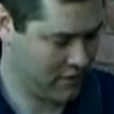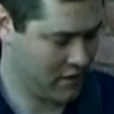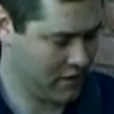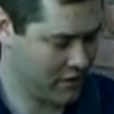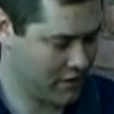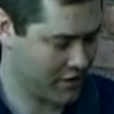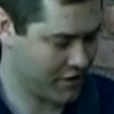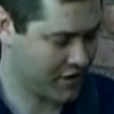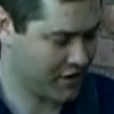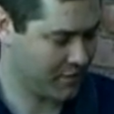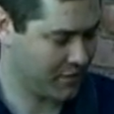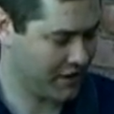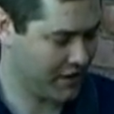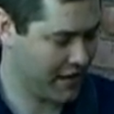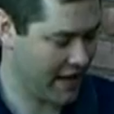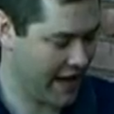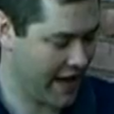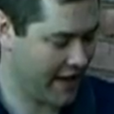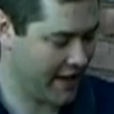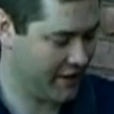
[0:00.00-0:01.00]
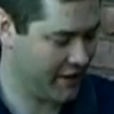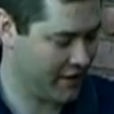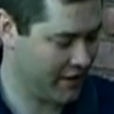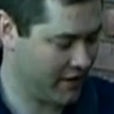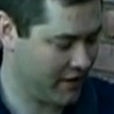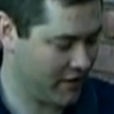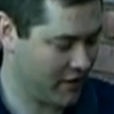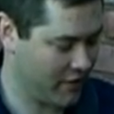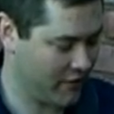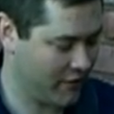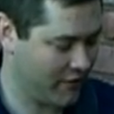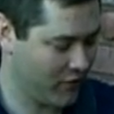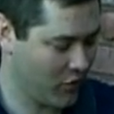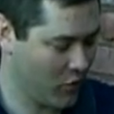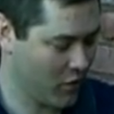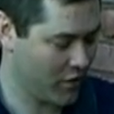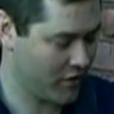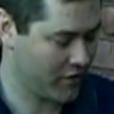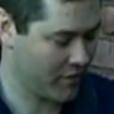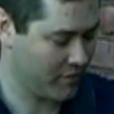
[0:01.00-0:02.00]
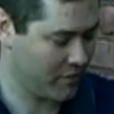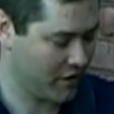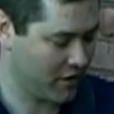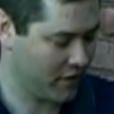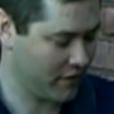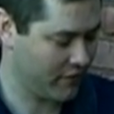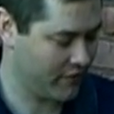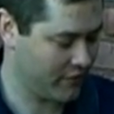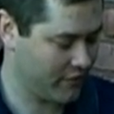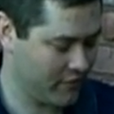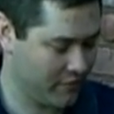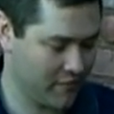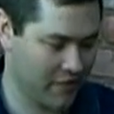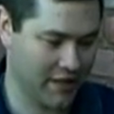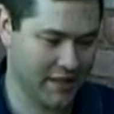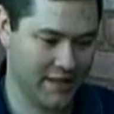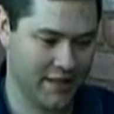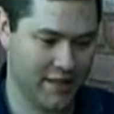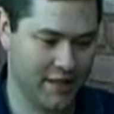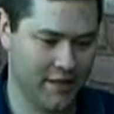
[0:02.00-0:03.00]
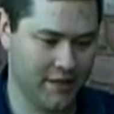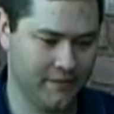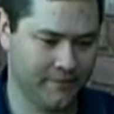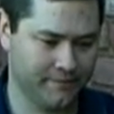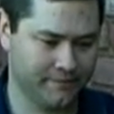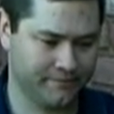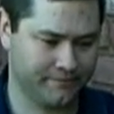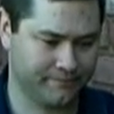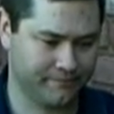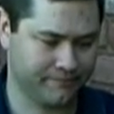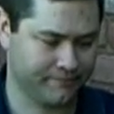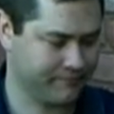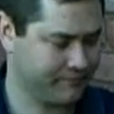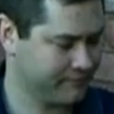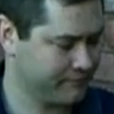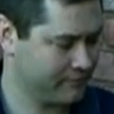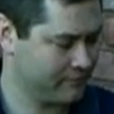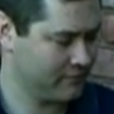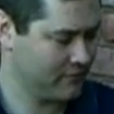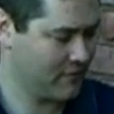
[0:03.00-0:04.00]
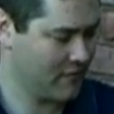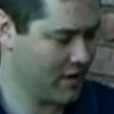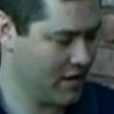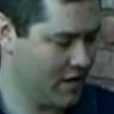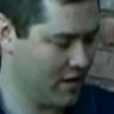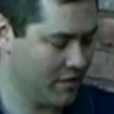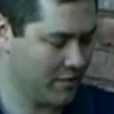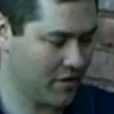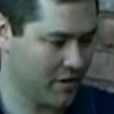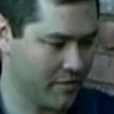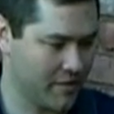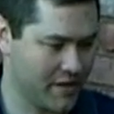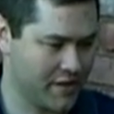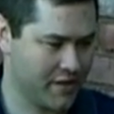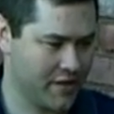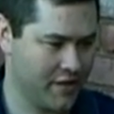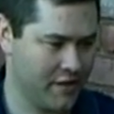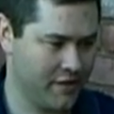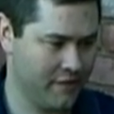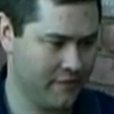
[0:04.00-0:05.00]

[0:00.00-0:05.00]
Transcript: I simply added a 4th above my D and then above my C.